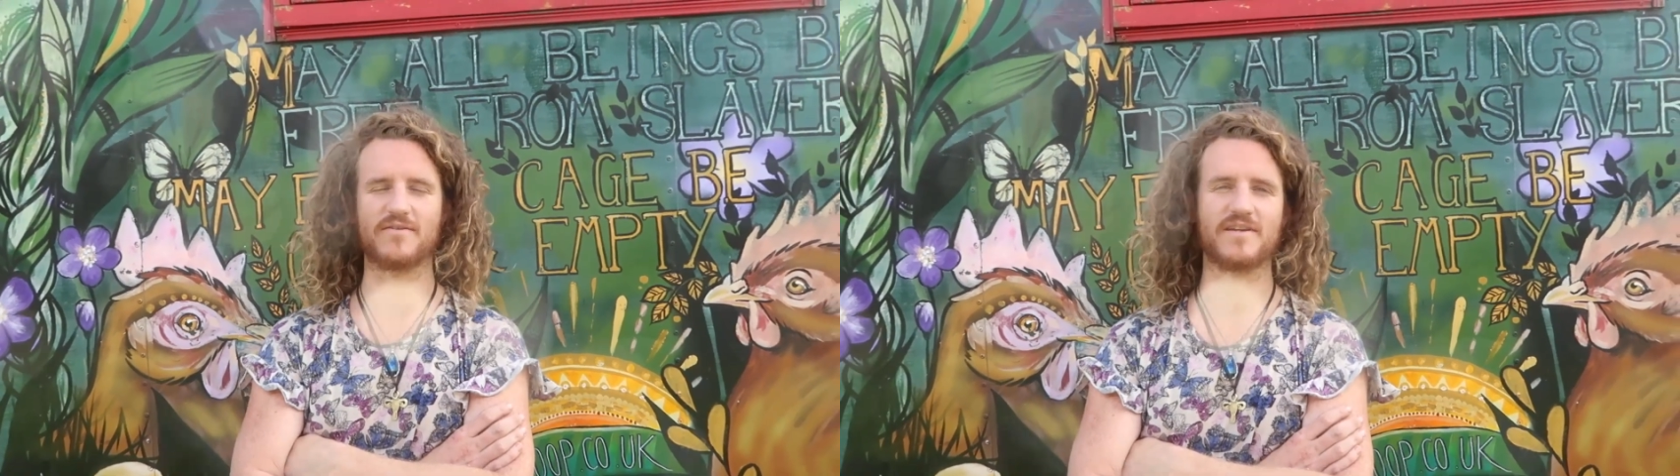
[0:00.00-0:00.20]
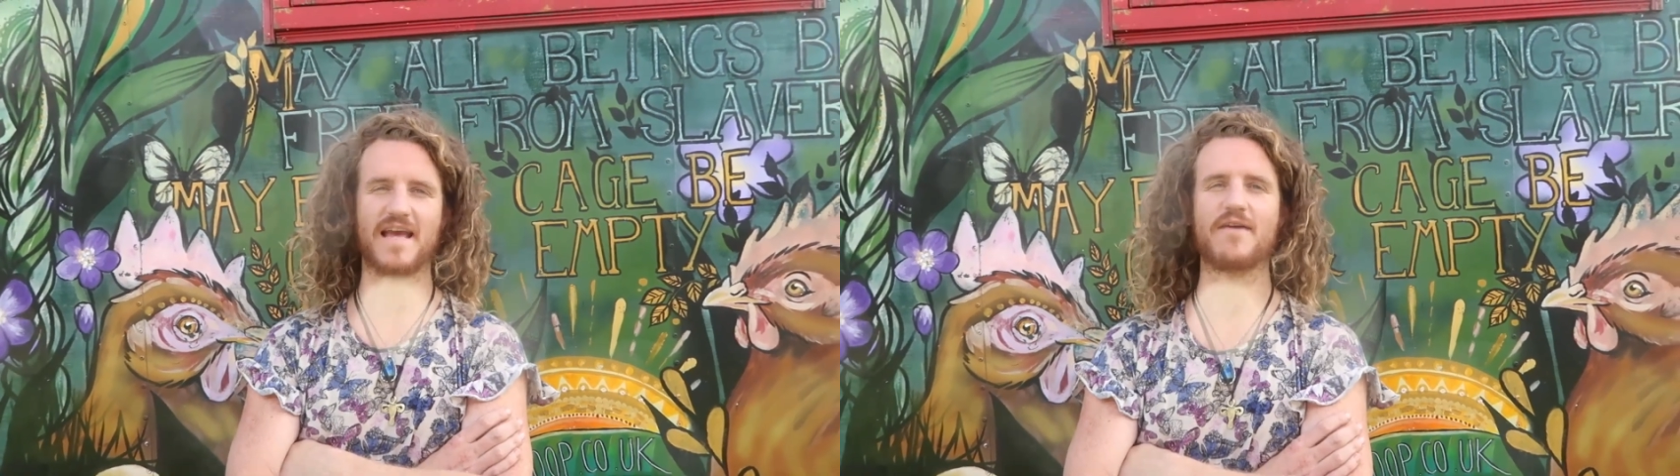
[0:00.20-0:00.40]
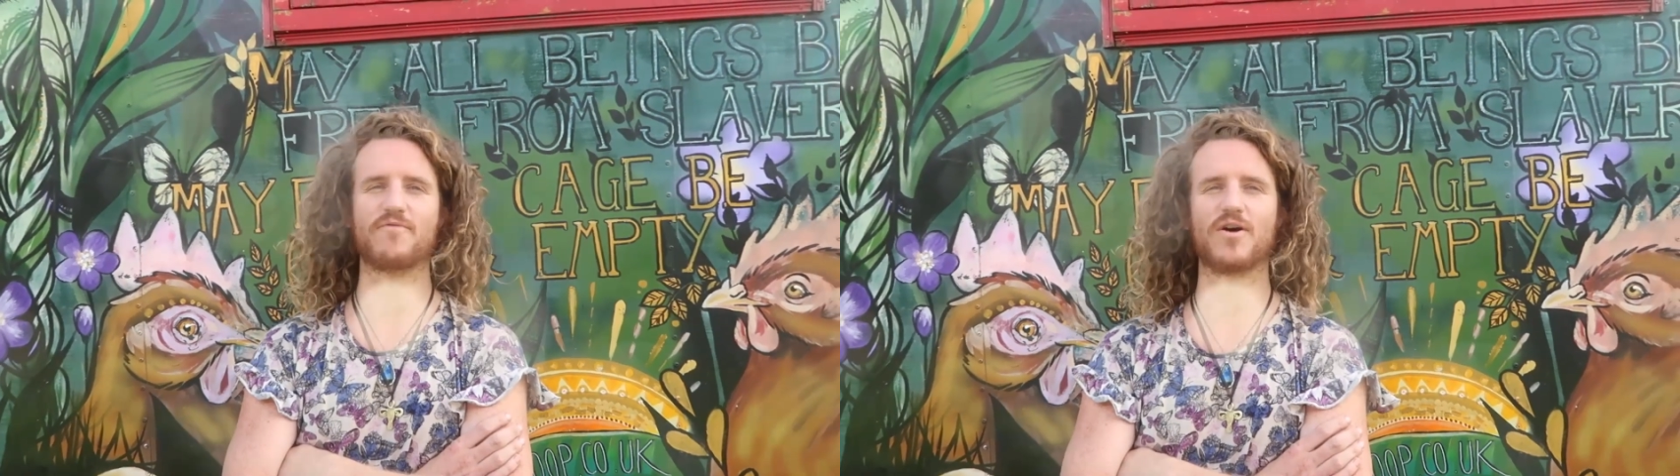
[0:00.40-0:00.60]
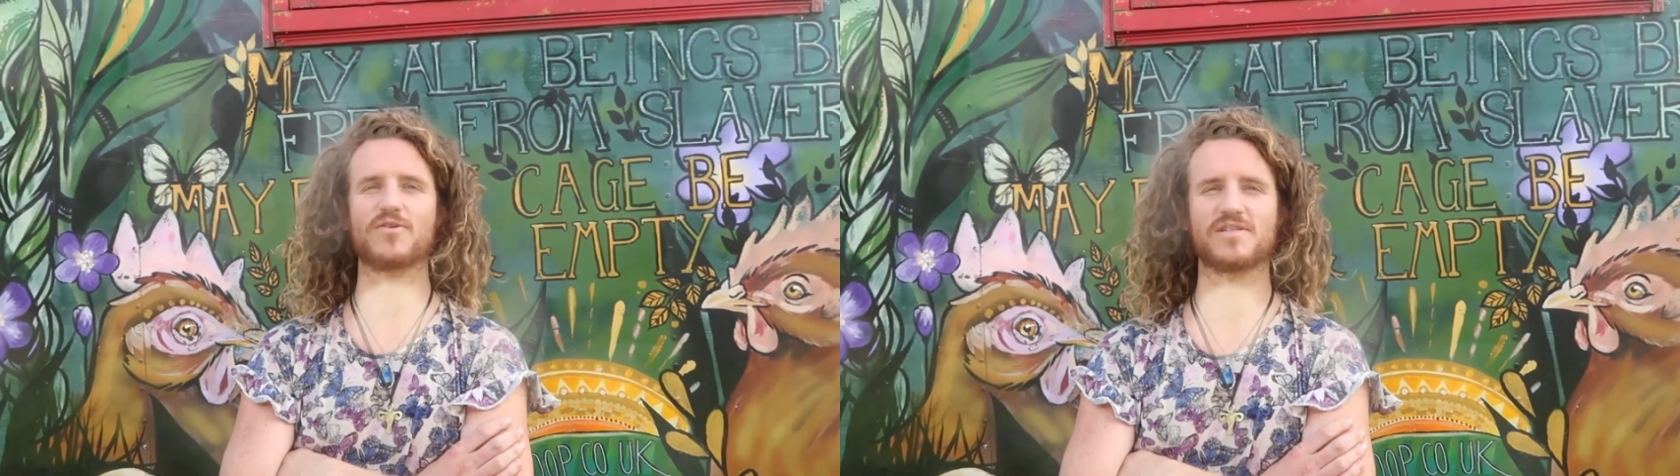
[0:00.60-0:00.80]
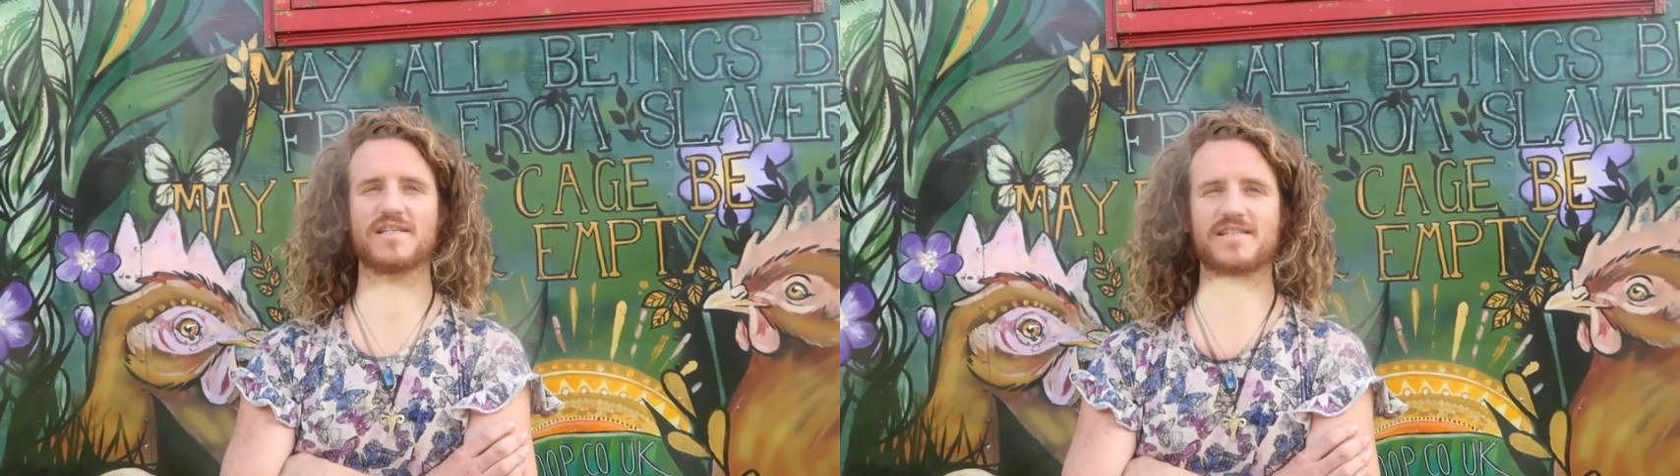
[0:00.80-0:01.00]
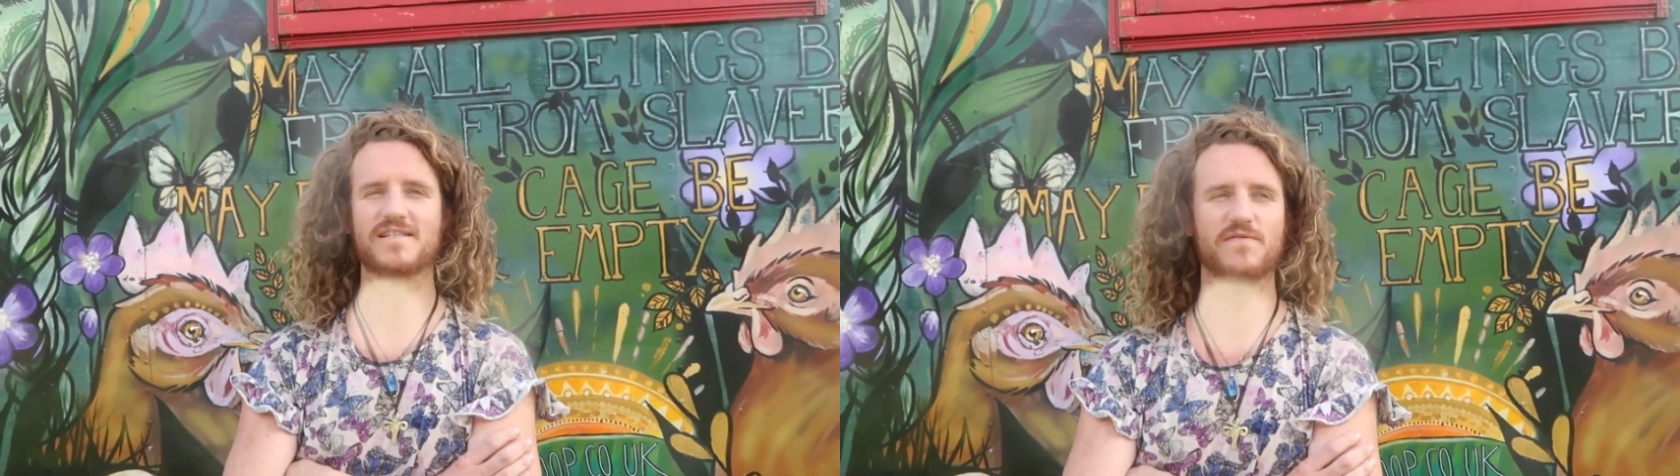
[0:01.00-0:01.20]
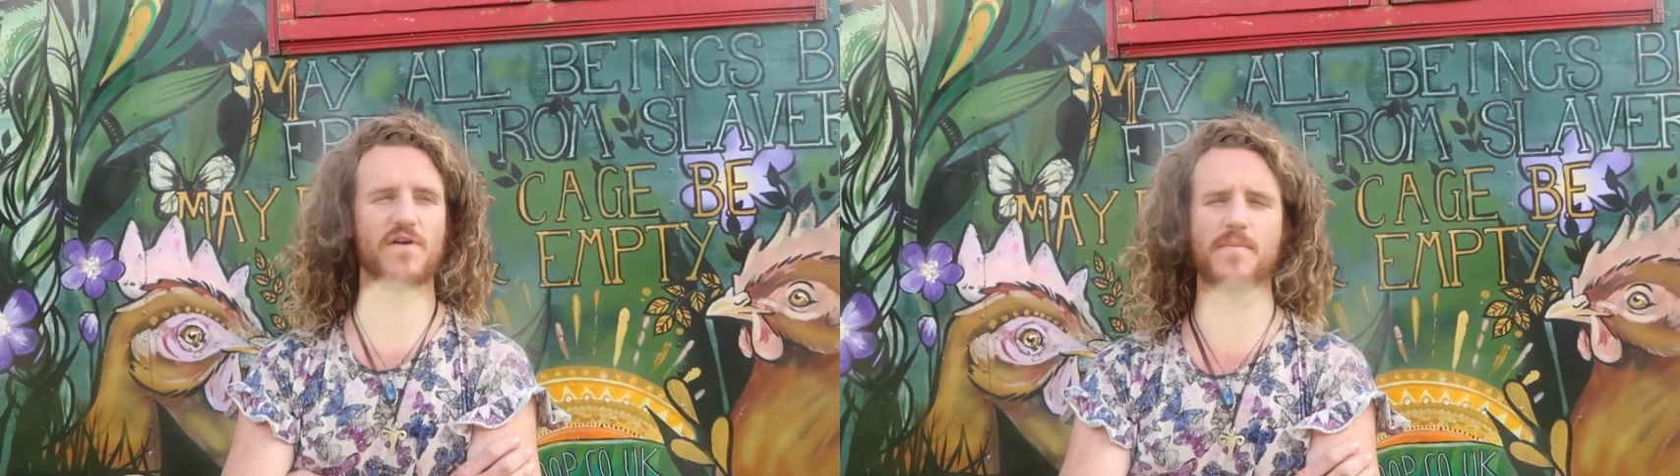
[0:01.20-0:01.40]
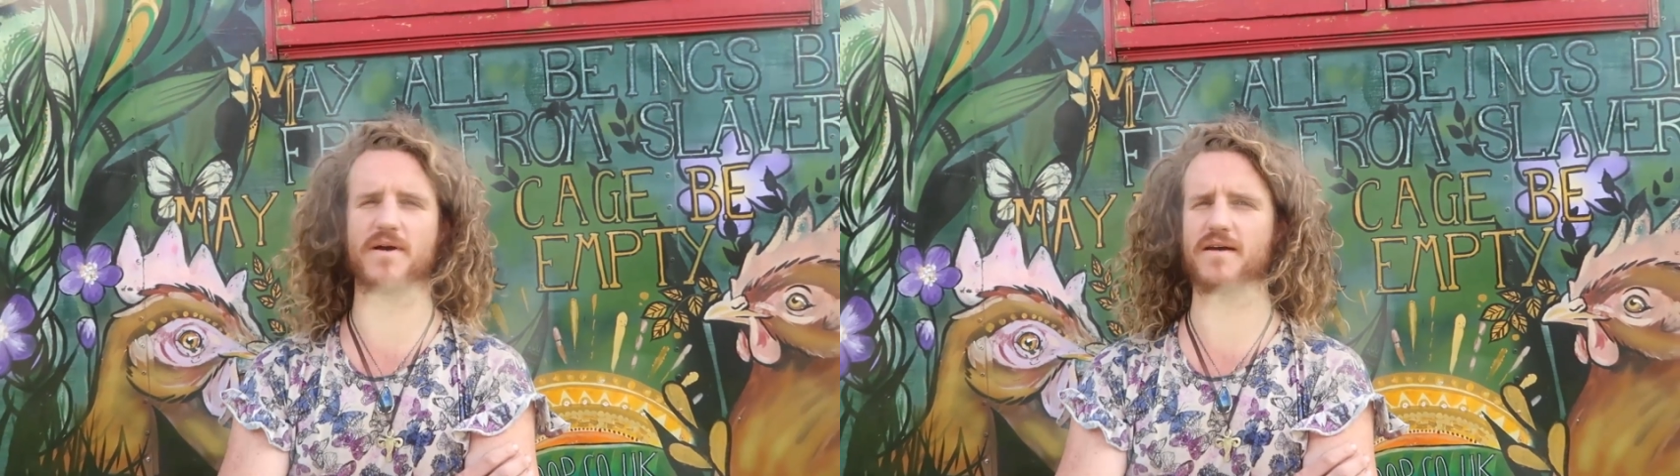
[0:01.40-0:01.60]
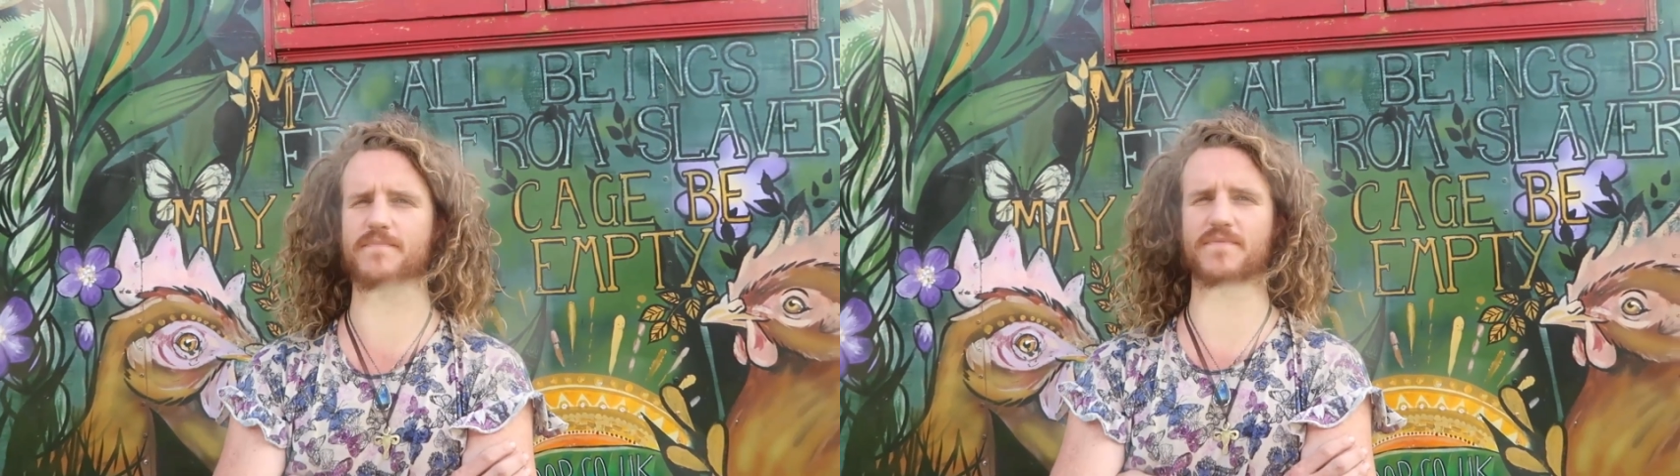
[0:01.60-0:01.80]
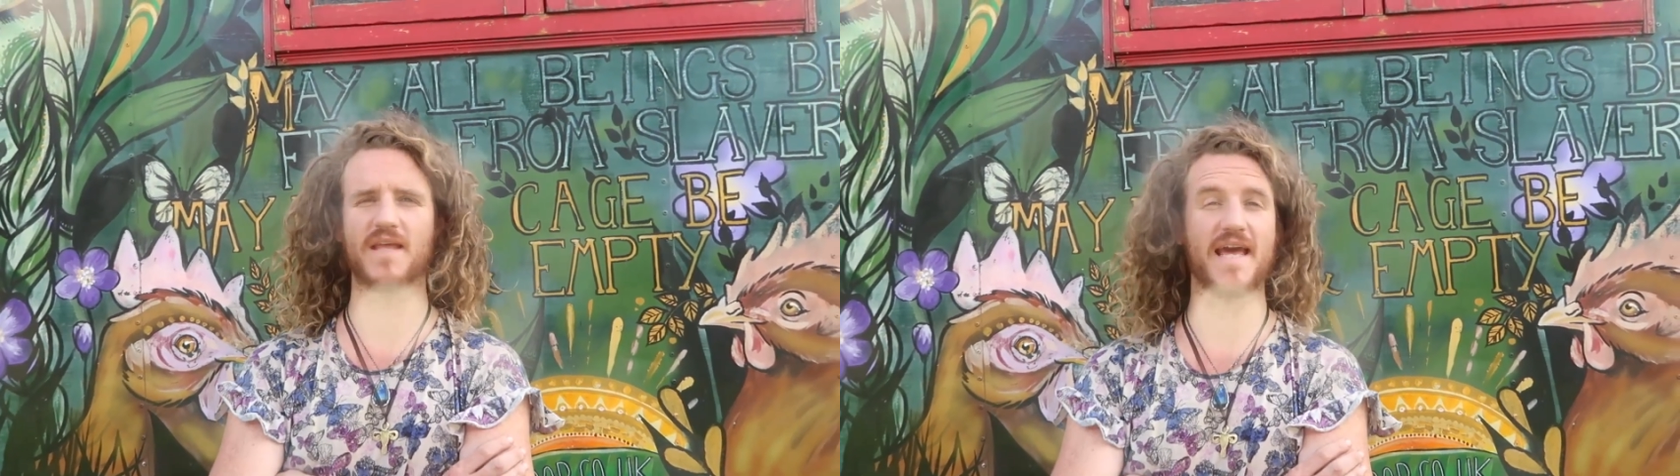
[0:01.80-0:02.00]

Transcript: And yeah, Rose is from um,